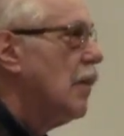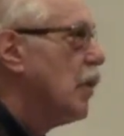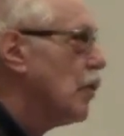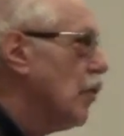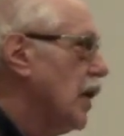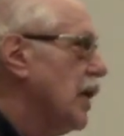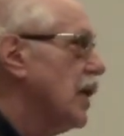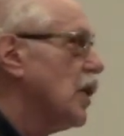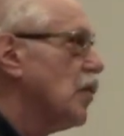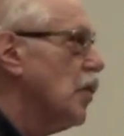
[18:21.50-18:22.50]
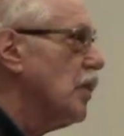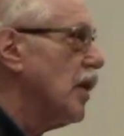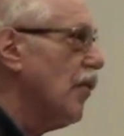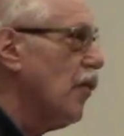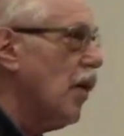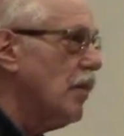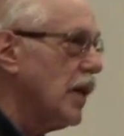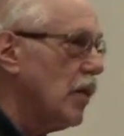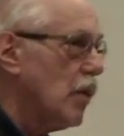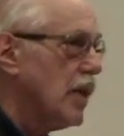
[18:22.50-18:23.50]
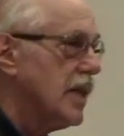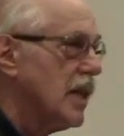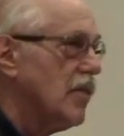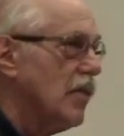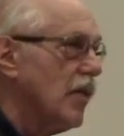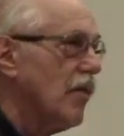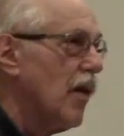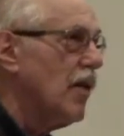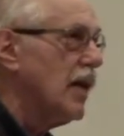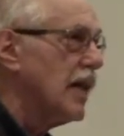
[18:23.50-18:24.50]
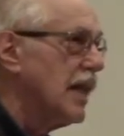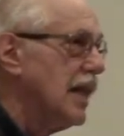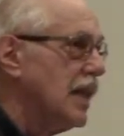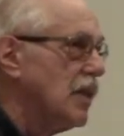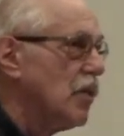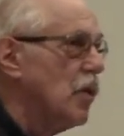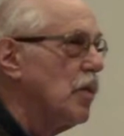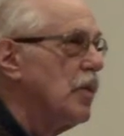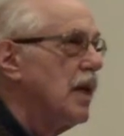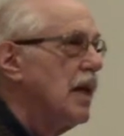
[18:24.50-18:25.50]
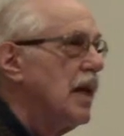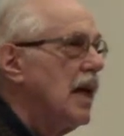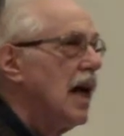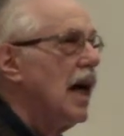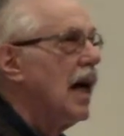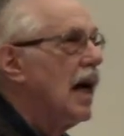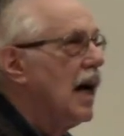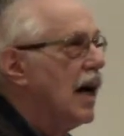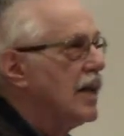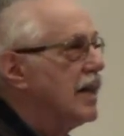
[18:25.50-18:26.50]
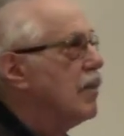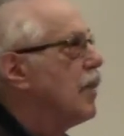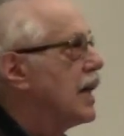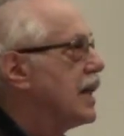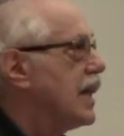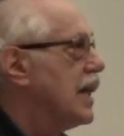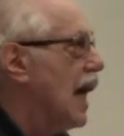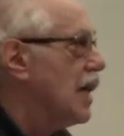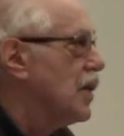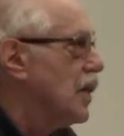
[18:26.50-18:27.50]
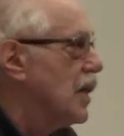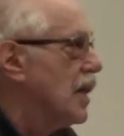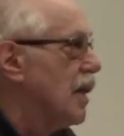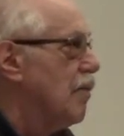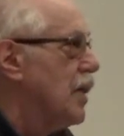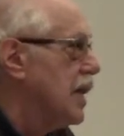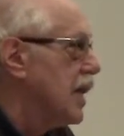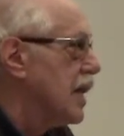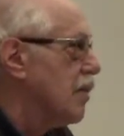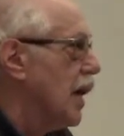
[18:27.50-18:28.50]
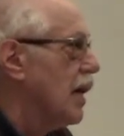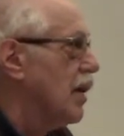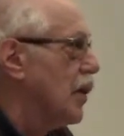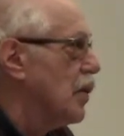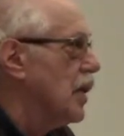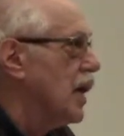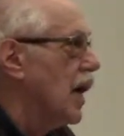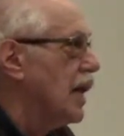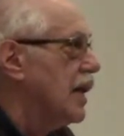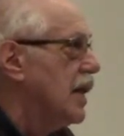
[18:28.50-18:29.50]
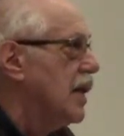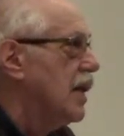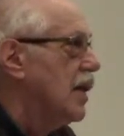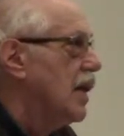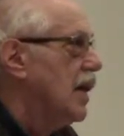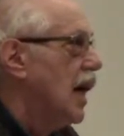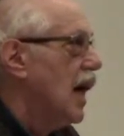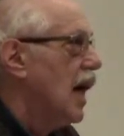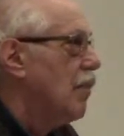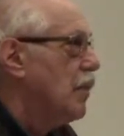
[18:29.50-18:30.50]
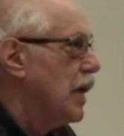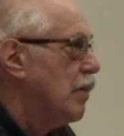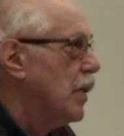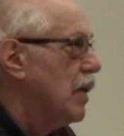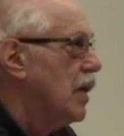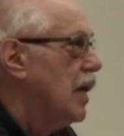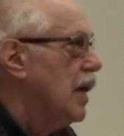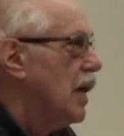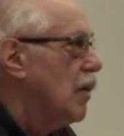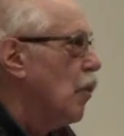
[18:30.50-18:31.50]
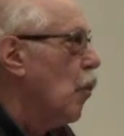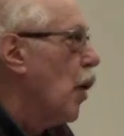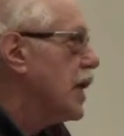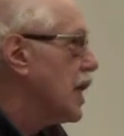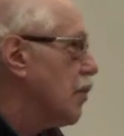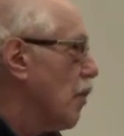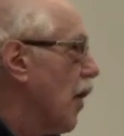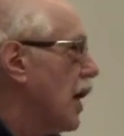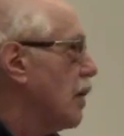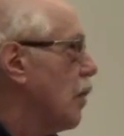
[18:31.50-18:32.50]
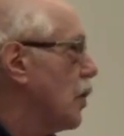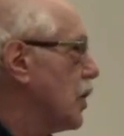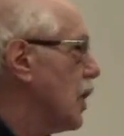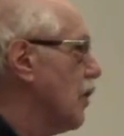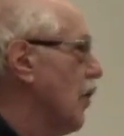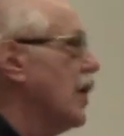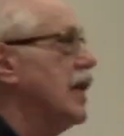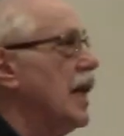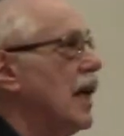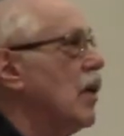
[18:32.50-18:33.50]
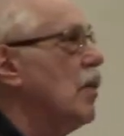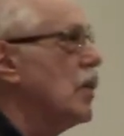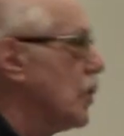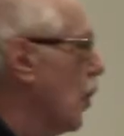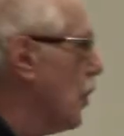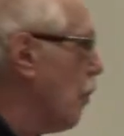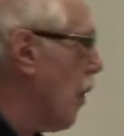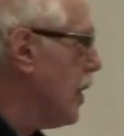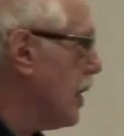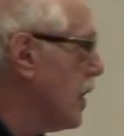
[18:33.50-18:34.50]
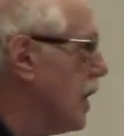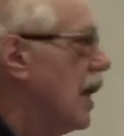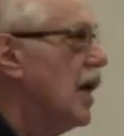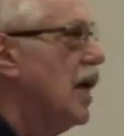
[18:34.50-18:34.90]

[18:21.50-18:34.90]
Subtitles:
But really, the group that formed it was this very elite group, the Mexican Council of Businessmen, 39 people, which has provided most of the funding, and almost all the presidents